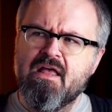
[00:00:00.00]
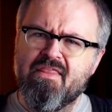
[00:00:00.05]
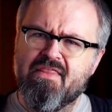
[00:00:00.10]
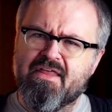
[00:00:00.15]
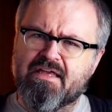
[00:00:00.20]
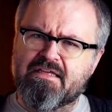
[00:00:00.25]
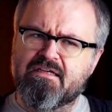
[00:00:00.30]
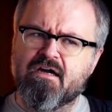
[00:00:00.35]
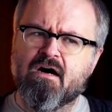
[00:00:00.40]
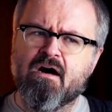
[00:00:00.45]

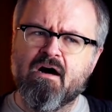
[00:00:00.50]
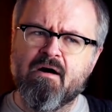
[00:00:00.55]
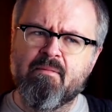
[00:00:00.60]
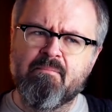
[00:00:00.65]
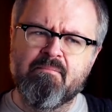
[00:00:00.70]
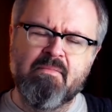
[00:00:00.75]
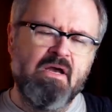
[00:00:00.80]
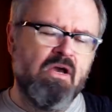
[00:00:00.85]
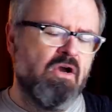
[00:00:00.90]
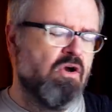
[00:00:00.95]
that
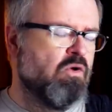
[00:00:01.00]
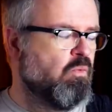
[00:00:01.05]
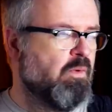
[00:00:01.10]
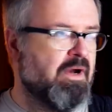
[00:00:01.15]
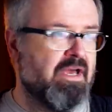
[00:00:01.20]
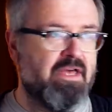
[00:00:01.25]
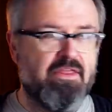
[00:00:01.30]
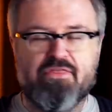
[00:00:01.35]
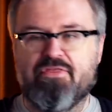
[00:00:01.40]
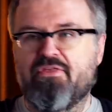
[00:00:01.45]
come
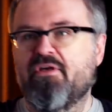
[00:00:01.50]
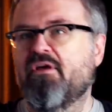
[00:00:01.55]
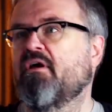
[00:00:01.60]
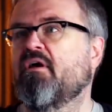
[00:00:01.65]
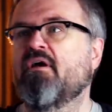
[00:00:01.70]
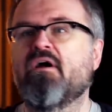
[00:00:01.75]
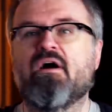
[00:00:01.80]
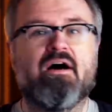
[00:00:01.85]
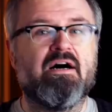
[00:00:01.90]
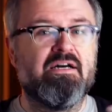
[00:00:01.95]
with
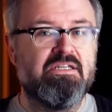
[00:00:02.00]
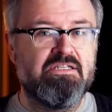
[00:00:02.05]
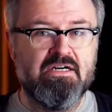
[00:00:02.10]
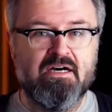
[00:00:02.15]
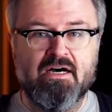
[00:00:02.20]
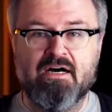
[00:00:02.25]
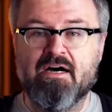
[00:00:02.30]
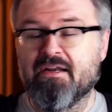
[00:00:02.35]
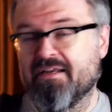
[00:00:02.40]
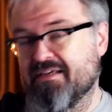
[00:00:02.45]
a
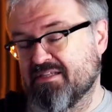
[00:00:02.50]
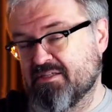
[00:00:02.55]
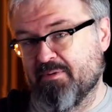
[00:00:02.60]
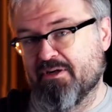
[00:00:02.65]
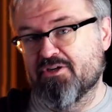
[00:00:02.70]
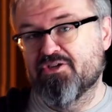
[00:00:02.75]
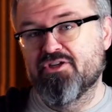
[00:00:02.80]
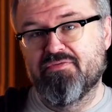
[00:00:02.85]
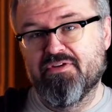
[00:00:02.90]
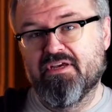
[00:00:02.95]
ton,
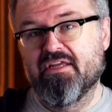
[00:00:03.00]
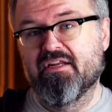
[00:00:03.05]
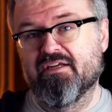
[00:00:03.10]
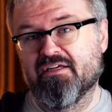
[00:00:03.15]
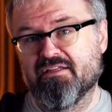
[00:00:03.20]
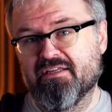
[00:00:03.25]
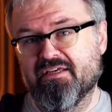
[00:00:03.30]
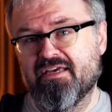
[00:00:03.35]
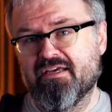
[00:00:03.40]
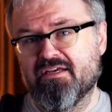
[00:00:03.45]
especially if you get in
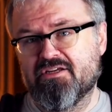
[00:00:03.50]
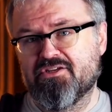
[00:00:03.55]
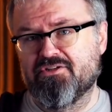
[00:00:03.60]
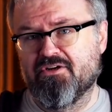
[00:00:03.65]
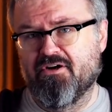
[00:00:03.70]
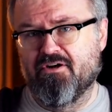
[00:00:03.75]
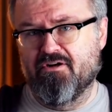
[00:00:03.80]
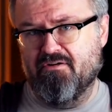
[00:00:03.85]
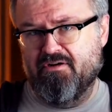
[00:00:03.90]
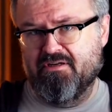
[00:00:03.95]
on the
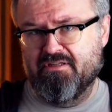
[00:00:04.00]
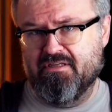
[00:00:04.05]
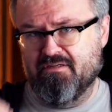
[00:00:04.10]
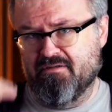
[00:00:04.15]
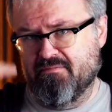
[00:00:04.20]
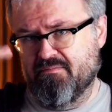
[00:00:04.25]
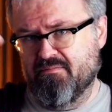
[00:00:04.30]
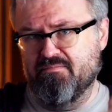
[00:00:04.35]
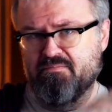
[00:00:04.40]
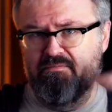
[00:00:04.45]
Kickstarter and
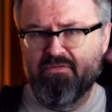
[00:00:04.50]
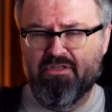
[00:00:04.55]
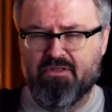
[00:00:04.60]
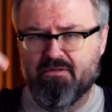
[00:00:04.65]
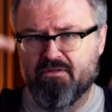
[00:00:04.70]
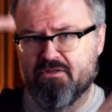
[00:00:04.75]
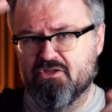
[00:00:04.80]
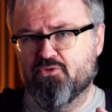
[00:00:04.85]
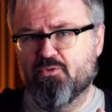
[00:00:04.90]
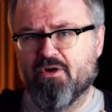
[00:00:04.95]
the you
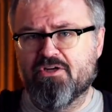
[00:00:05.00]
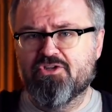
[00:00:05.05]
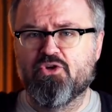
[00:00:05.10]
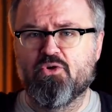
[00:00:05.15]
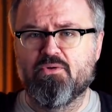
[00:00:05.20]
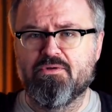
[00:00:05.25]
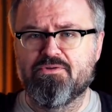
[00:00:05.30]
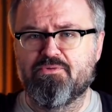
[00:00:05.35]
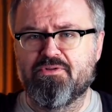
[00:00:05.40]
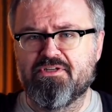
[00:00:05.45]
know the stretch
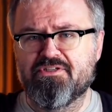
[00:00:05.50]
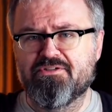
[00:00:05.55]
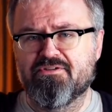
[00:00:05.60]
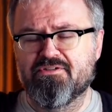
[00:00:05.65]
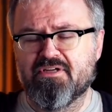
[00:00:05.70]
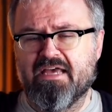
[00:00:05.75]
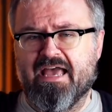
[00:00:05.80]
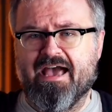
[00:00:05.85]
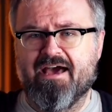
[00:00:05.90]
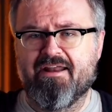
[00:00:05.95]
goals really
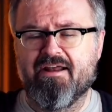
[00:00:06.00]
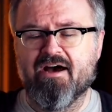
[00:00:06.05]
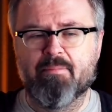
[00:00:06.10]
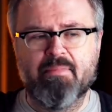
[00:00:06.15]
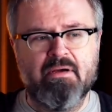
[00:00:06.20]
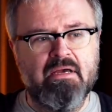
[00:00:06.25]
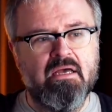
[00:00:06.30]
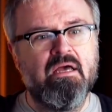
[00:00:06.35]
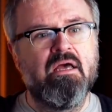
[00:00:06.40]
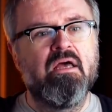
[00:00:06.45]
start to add up.